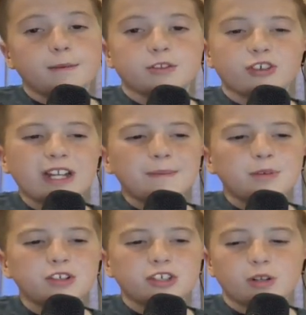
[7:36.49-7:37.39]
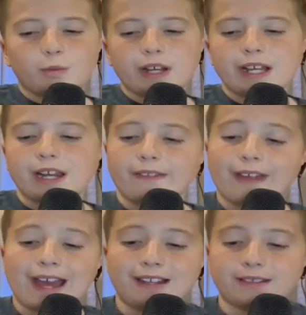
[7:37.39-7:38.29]
They're trying to push it away out of
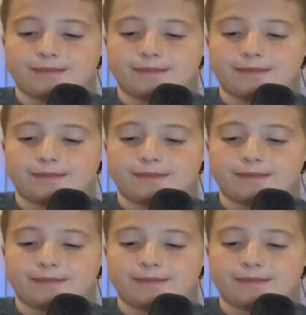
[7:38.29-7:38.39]
that.